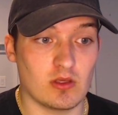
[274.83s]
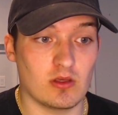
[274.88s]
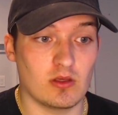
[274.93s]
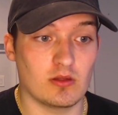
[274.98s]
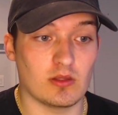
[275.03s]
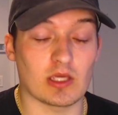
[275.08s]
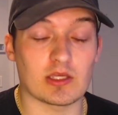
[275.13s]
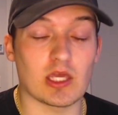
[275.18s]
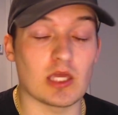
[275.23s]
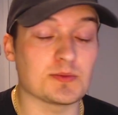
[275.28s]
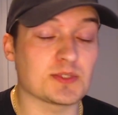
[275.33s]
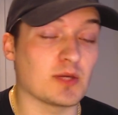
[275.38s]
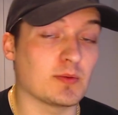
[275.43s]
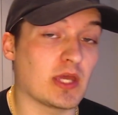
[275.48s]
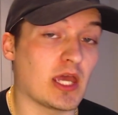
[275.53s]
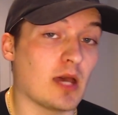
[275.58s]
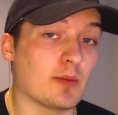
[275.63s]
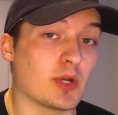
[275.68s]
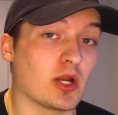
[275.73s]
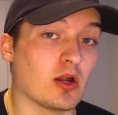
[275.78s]
That game's going to be
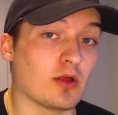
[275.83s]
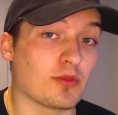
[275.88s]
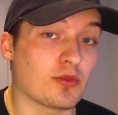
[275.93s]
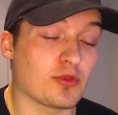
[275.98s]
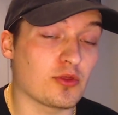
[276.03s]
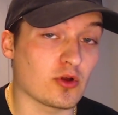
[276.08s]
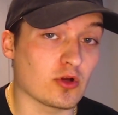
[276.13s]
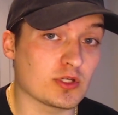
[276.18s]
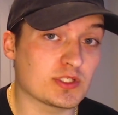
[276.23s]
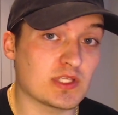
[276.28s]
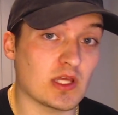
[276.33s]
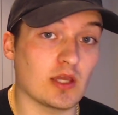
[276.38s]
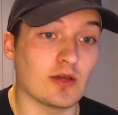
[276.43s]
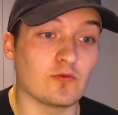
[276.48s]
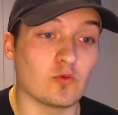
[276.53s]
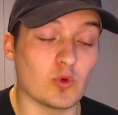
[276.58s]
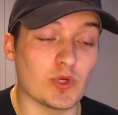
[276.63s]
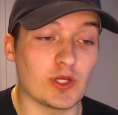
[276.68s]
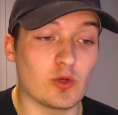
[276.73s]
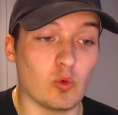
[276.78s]
happening on Thursday of
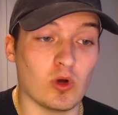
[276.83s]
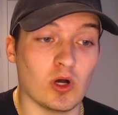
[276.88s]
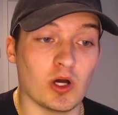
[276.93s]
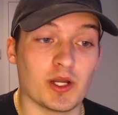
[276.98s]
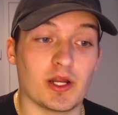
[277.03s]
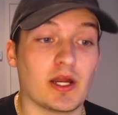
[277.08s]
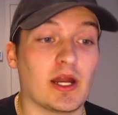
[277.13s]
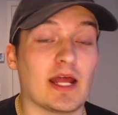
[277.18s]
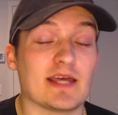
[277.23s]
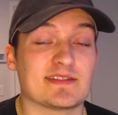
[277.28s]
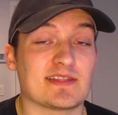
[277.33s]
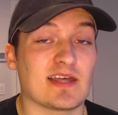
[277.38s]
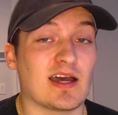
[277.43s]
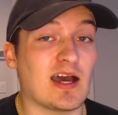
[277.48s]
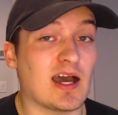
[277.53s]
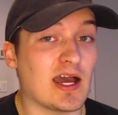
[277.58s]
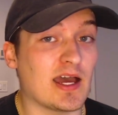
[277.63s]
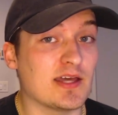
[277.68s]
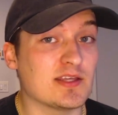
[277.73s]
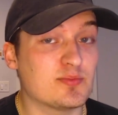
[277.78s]
week 1, and it has the
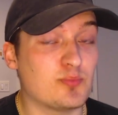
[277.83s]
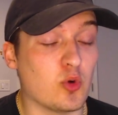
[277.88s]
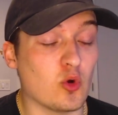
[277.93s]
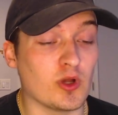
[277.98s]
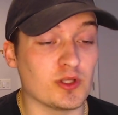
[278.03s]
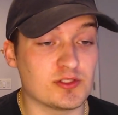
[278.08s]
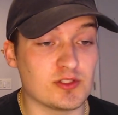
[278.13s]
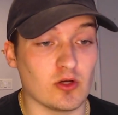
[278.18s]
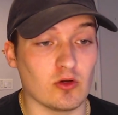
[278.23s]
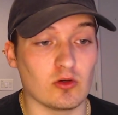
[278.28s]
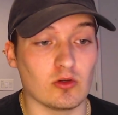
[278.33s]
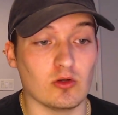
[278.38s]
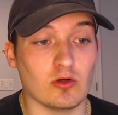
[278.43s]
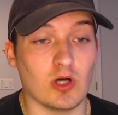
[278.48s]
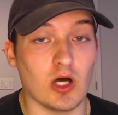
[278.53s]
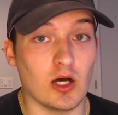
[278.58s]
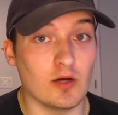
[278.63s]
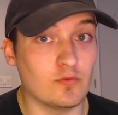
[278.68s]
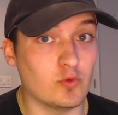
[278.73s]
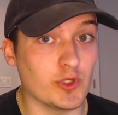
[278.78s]
highest point total
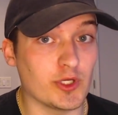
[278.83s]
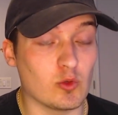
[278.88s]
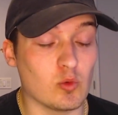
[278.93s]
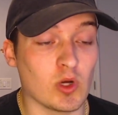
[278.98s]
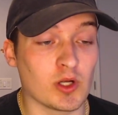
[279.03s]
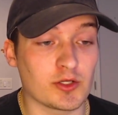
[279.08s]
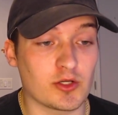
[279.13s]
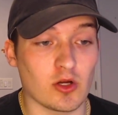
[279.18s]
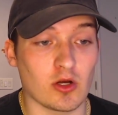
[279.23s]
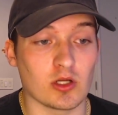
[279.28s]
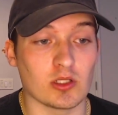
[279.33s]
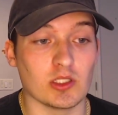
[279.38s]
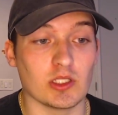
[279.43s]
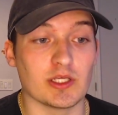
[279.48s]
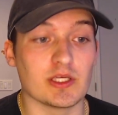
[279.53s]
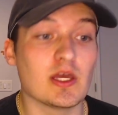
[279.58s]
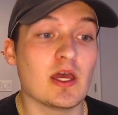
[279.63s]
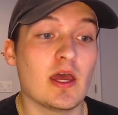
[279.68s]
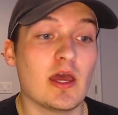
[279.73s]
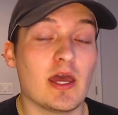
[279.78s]
of week 1
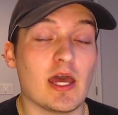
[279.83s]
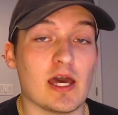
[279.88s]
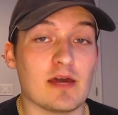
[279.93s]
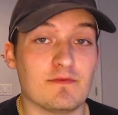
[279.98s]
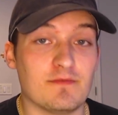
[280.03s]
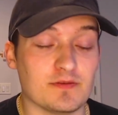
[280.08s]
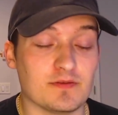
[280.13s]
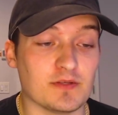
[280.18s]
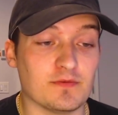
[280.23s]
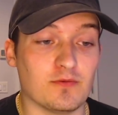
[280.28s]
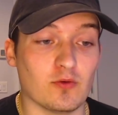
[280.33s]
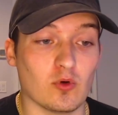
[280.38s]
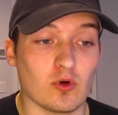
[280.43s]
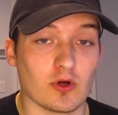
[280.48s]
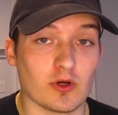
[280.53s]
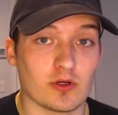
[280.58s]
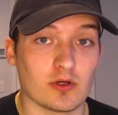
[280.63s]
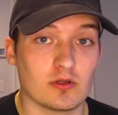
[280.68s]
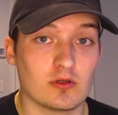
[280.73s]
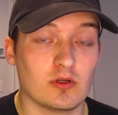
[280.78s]
currently at
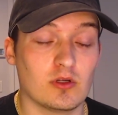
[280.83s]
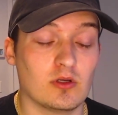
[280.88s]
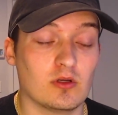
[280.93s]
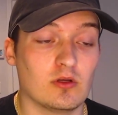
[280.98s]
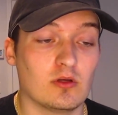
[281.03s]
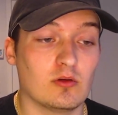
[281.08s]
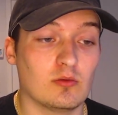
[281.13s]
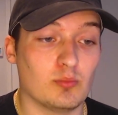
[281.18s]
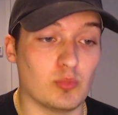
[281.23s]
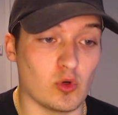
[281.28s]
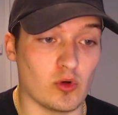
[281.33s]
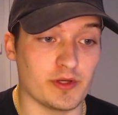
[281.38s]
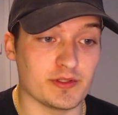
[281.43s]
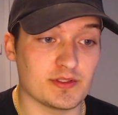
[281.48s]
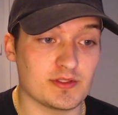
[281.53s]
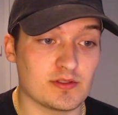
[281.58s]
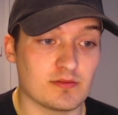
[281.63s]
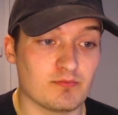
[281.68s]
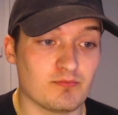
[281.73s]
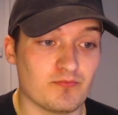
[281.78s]
54
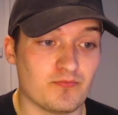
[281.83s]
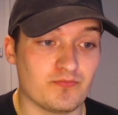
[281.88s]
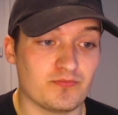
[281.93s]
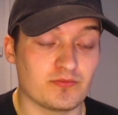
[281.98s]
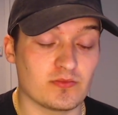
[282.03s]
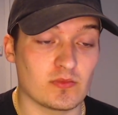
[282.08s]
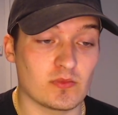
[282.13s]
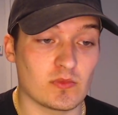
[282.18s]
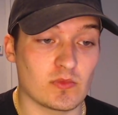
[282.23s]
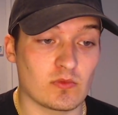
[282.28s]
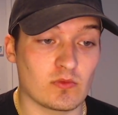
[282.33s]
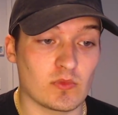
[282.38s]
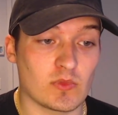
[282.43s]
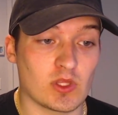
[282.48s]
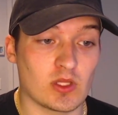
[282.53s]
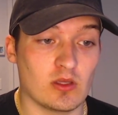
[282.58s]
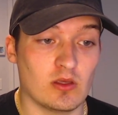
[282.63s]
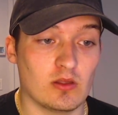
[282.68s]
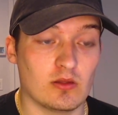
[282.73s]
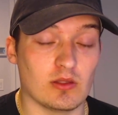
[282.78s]
points.
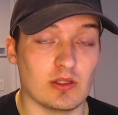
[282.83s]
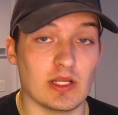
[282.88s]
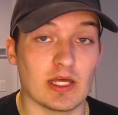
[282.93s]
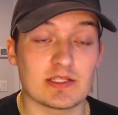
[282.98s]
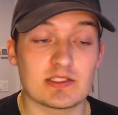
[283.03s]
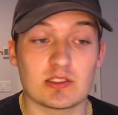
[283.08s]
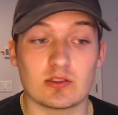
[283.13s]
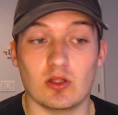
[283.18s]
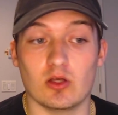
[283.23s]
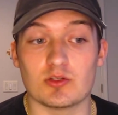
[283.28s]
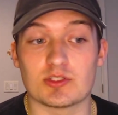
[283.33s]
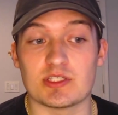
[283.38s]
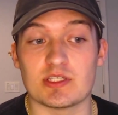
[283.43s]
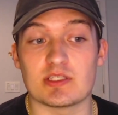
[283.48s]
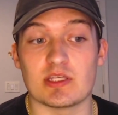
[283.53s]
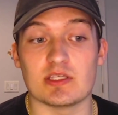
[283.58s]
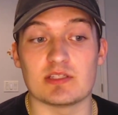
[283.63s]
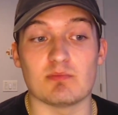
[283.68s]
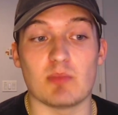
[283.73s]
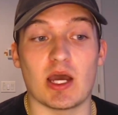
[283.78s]
The next closest
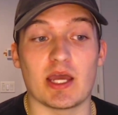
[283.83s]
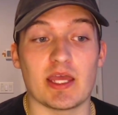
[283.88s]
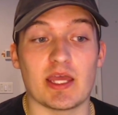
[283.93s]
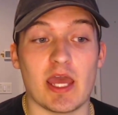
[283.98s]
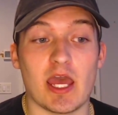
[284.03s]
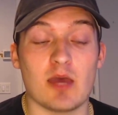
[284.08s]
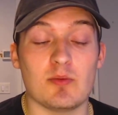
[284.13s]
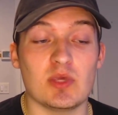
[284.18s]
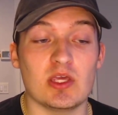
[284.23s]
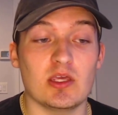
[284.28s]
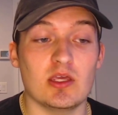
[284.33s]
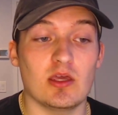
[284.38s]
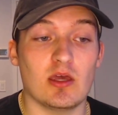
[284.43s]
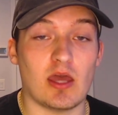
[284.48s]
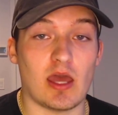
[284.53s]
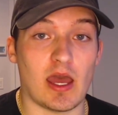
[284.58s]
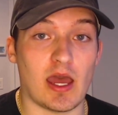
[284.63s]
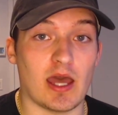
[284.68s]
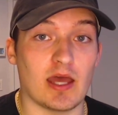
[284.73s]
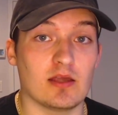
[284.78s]
is Miami
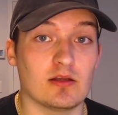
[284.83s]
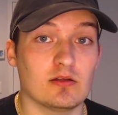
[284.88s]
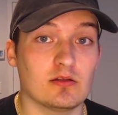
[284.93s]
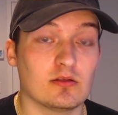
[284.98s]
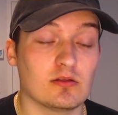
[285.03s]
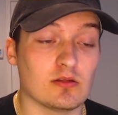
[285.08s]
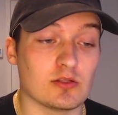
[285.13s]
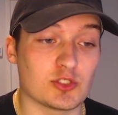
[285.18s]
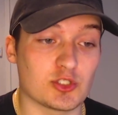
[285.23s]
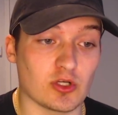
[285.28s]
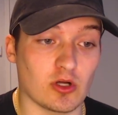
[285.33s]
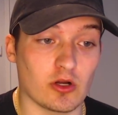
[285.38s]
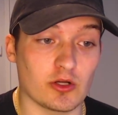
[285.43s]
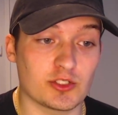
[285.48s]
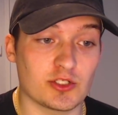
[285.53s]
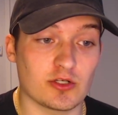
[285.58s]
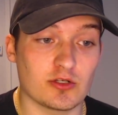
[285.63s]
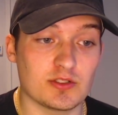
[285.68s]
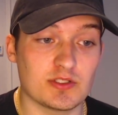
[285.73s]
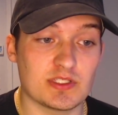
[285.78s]
at the
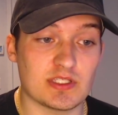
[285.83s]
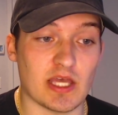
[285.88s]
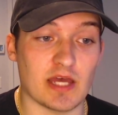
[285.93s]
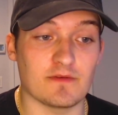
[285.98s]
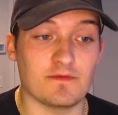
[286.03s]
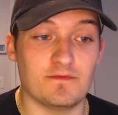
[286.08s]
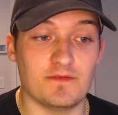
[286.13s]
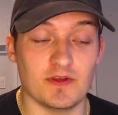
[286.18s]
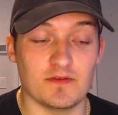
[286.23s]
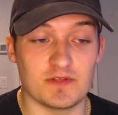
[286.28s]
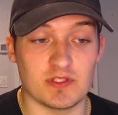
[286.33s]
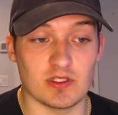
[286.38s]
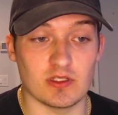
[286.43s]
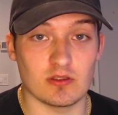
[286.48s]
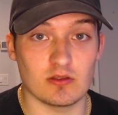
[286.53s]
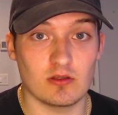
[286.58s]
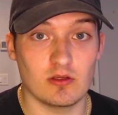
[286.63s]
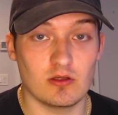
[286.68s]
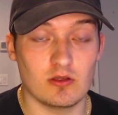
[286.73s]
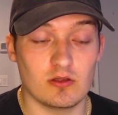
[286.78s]
Chargers at 50
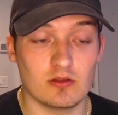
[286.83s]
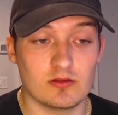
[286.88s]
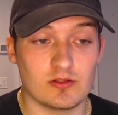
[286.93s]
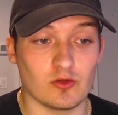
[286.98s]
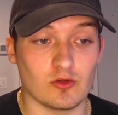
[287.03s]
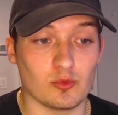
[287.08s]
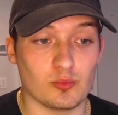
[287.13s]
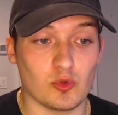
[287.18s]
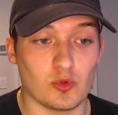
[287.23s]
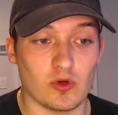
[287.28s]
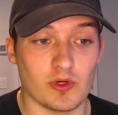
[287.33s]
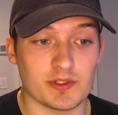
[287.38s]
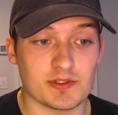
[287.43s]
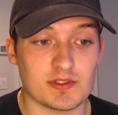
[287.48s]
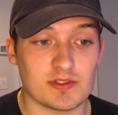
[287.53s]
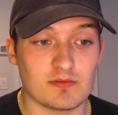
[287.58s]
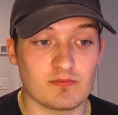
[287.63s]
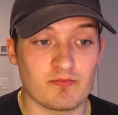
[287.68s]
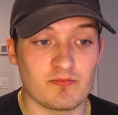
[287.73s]
total points.